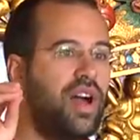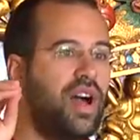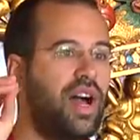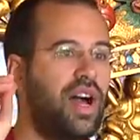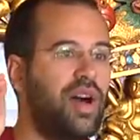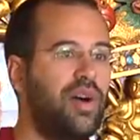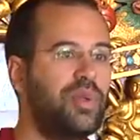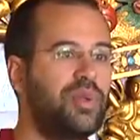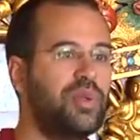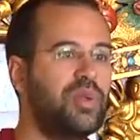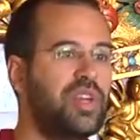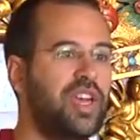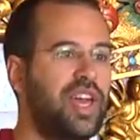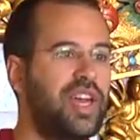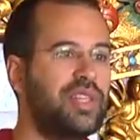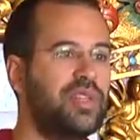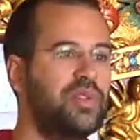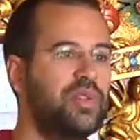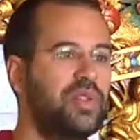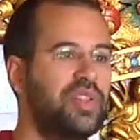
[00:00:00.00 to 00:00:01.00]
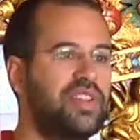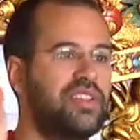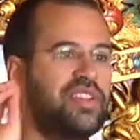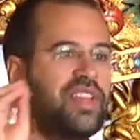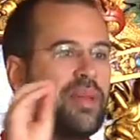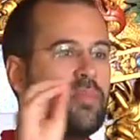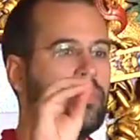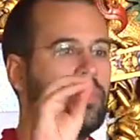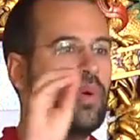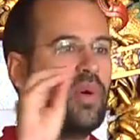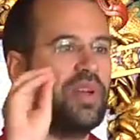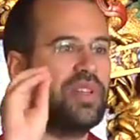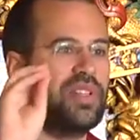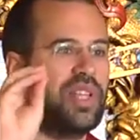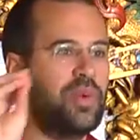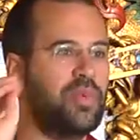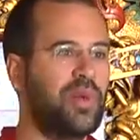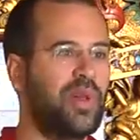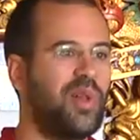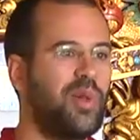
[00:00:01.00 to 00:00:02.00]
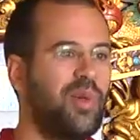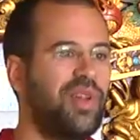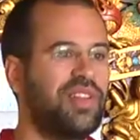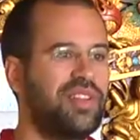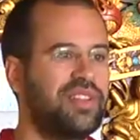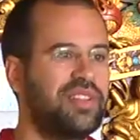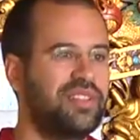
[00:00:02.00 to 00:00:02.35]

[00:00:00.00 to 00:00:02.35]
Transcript: how to get to the same point that we all want.